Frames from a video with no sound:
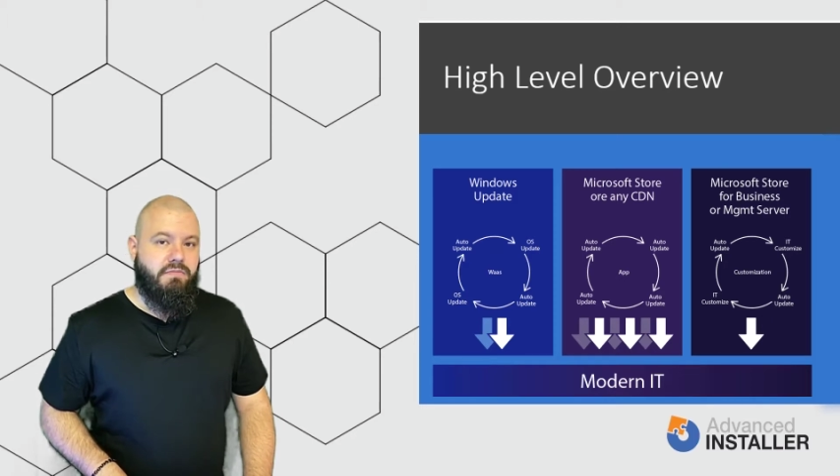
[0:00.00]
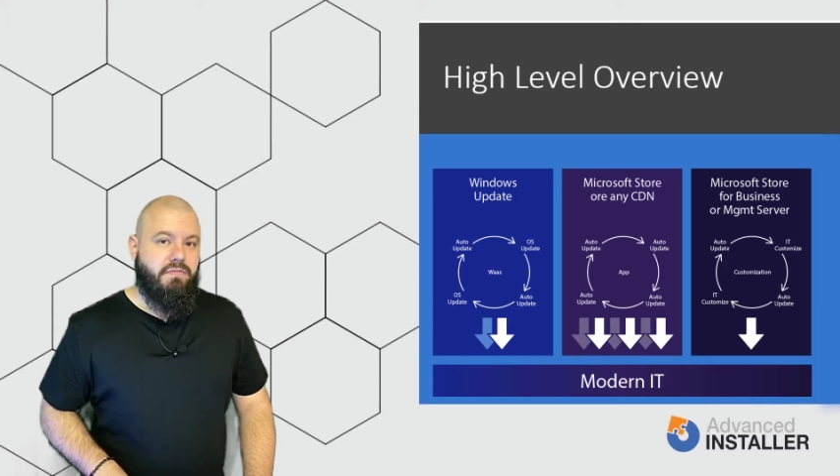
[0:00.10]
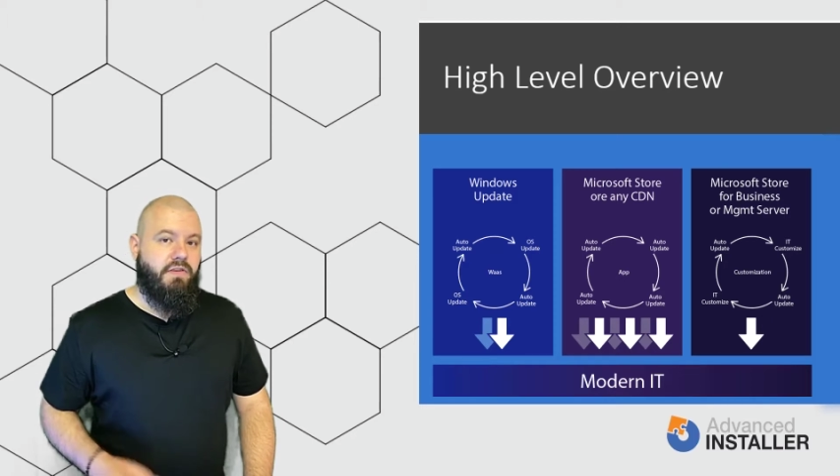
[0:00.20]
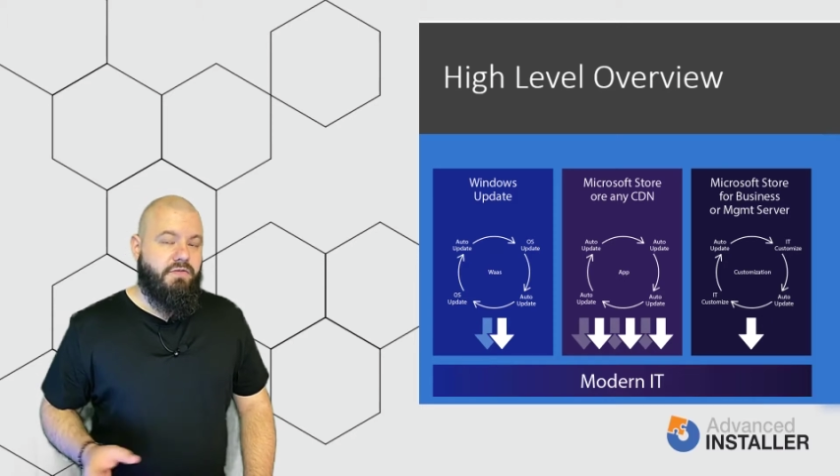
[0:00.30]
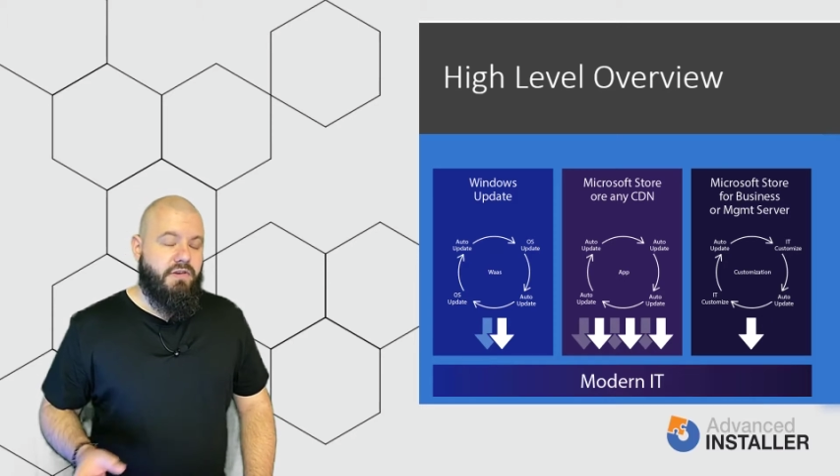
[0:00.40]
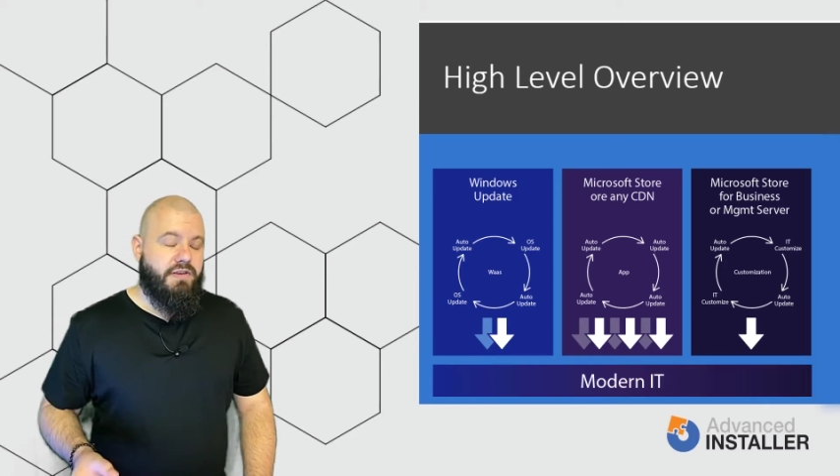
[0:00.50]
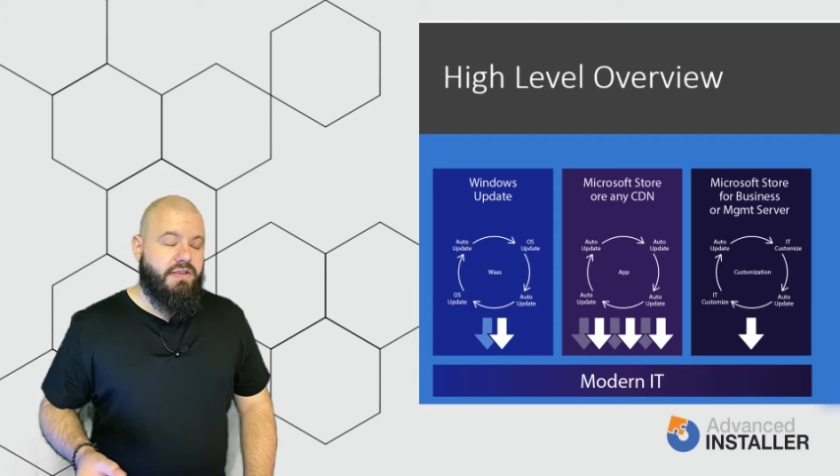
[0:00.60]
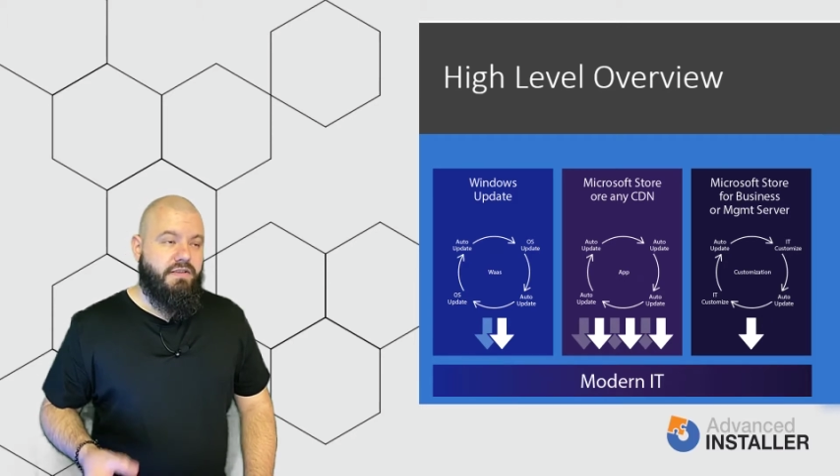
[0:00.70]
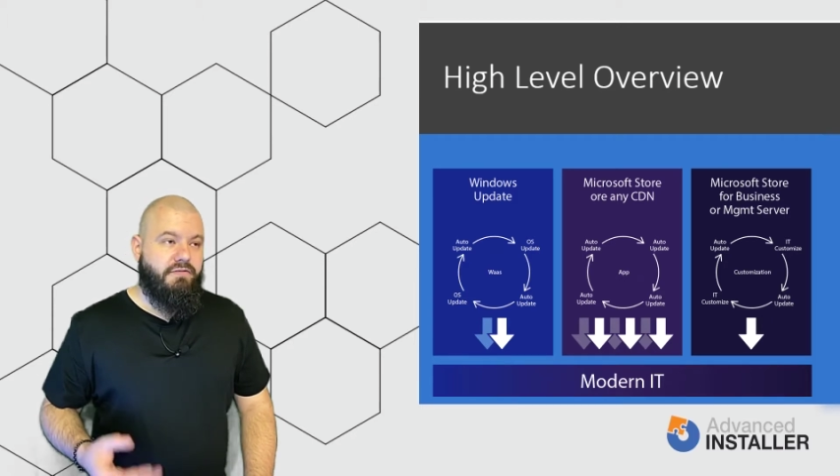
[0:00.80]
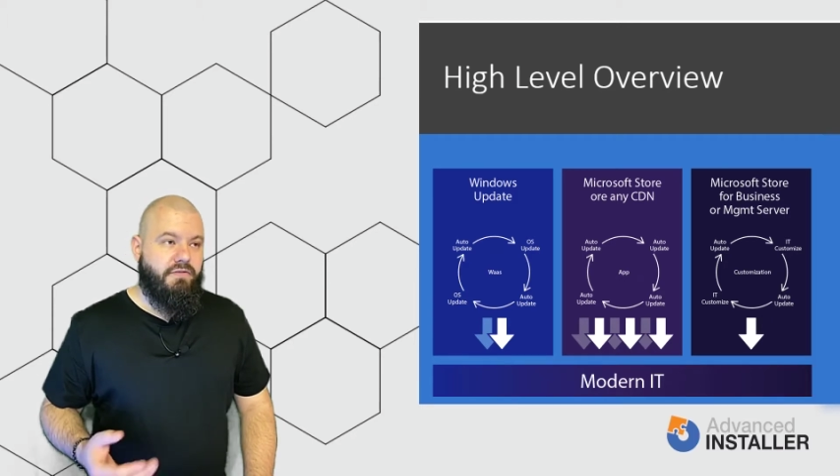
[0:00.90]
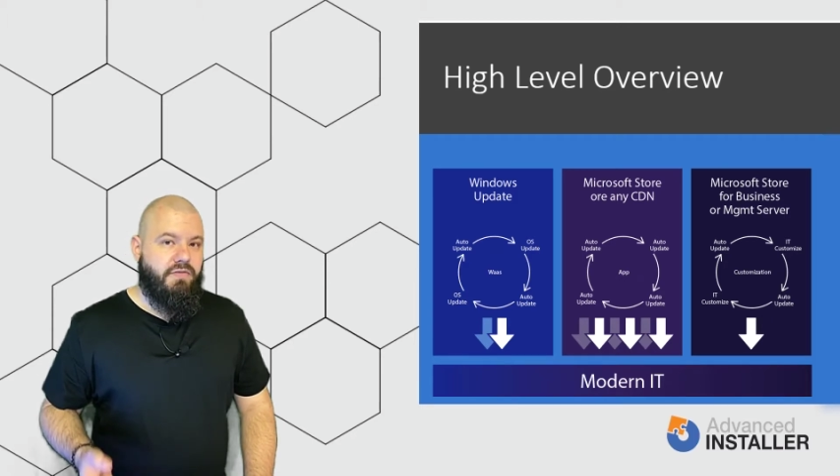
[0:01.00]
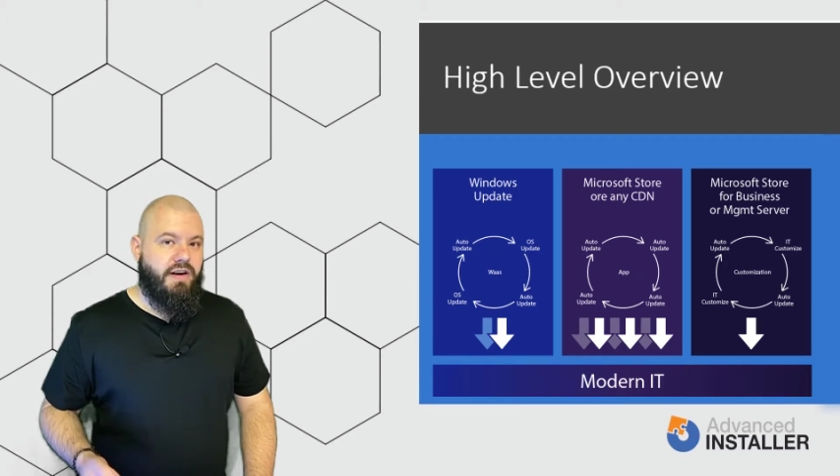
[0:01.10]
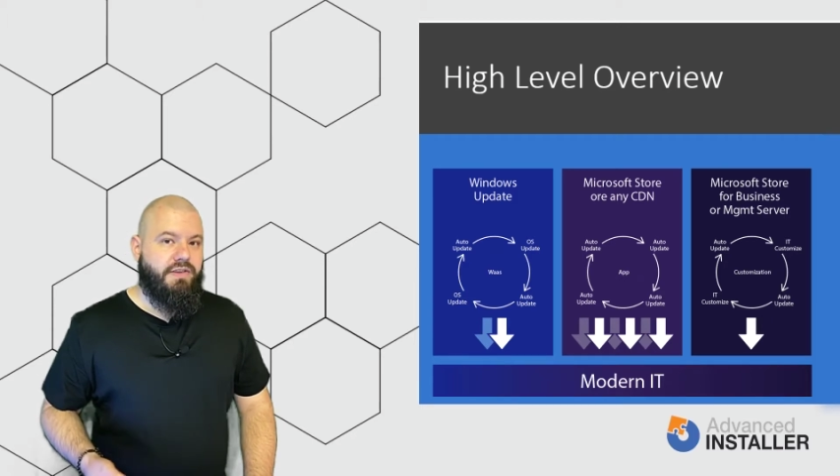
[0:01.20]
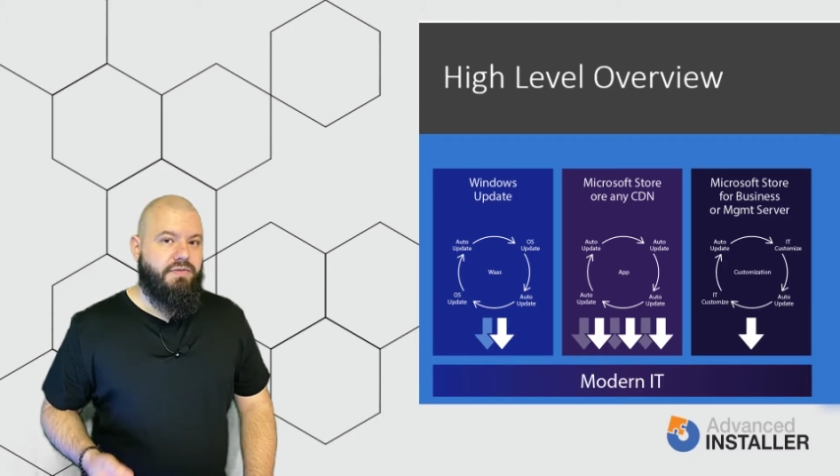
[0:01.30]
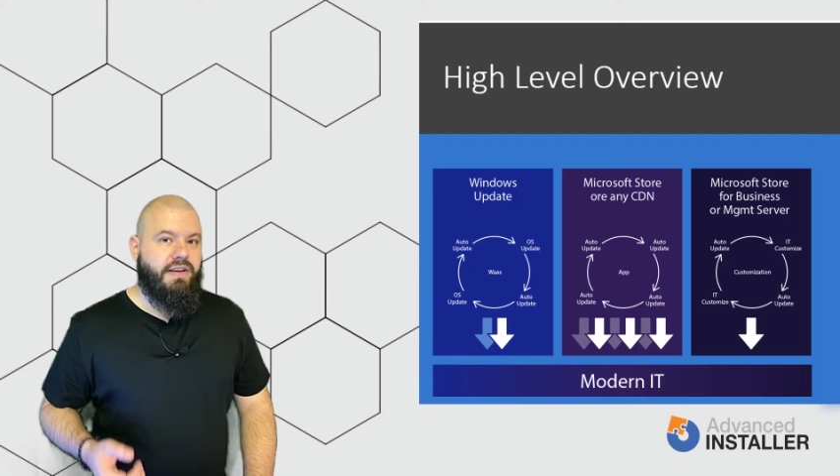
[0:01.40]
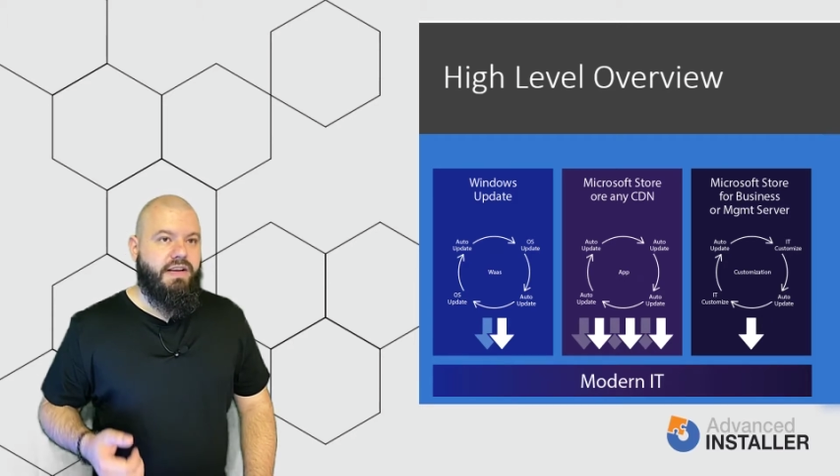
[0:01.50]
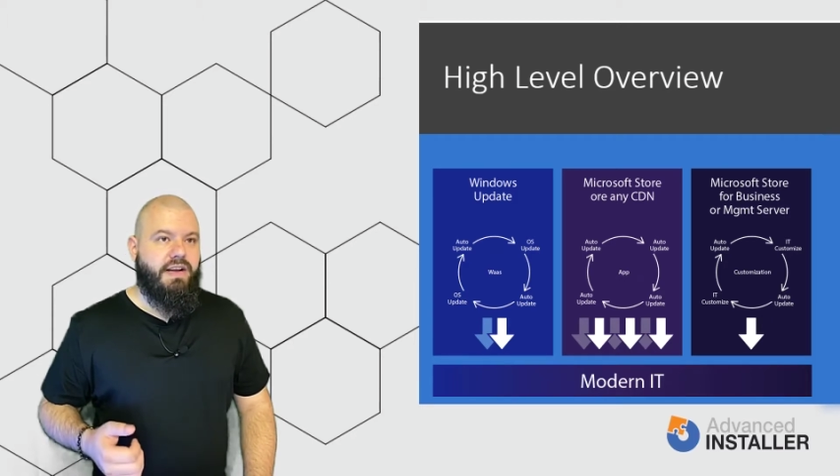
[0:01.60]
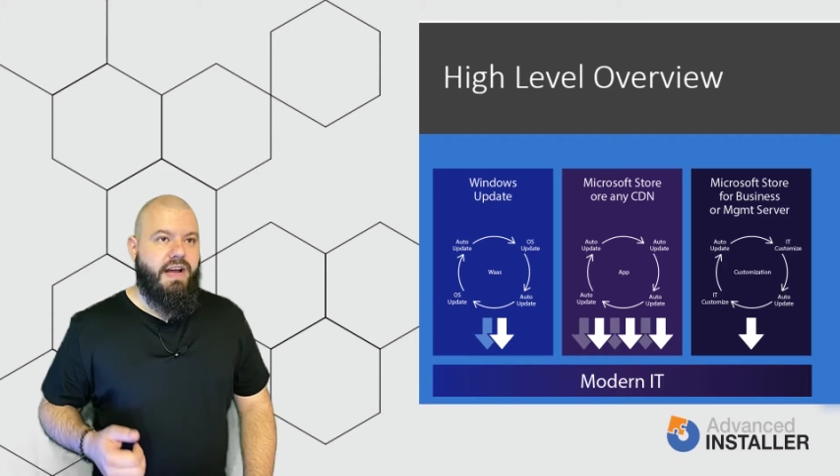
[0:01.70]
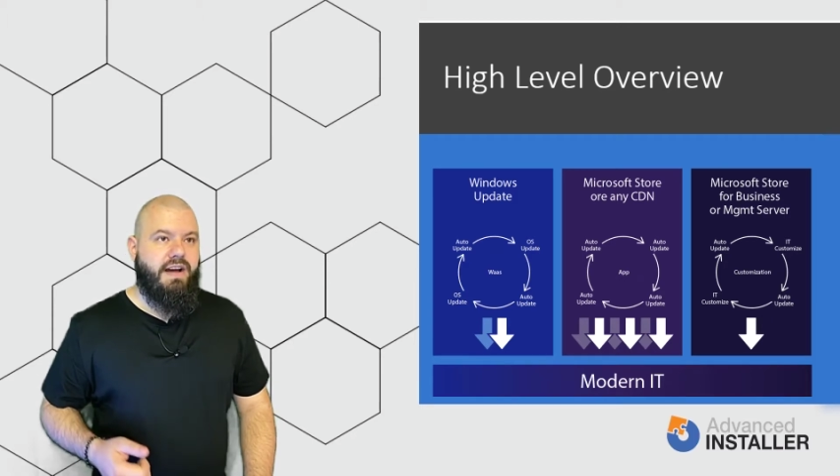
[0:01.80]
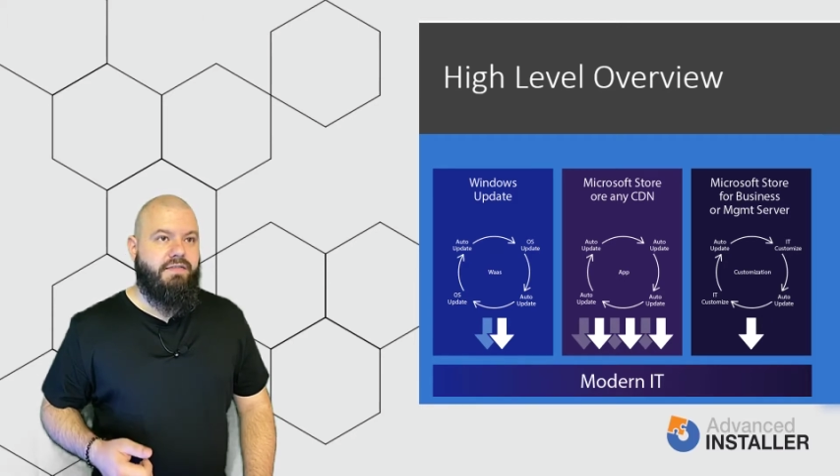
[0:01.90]
Of course, if you want, you can
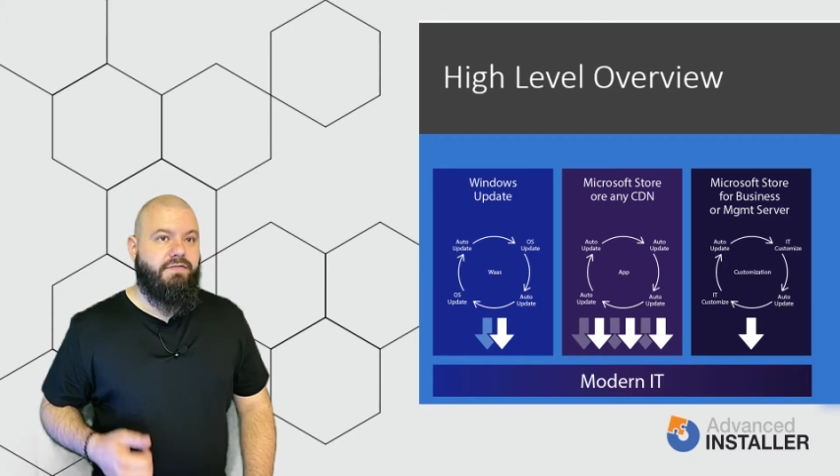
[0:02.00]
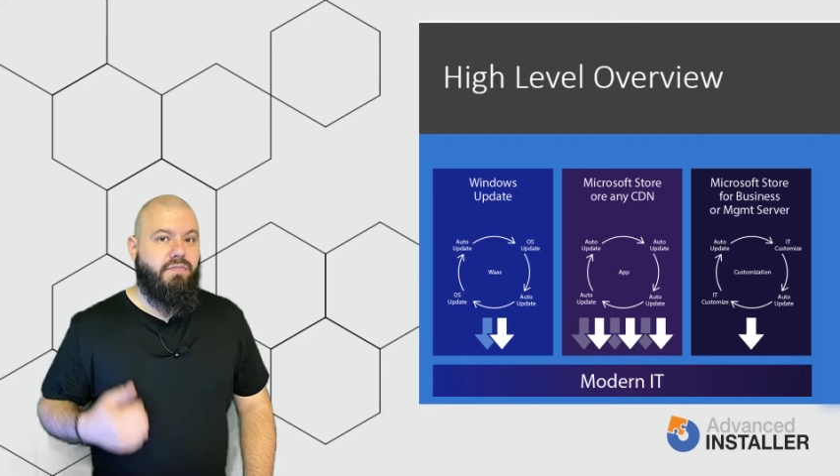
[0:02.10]
have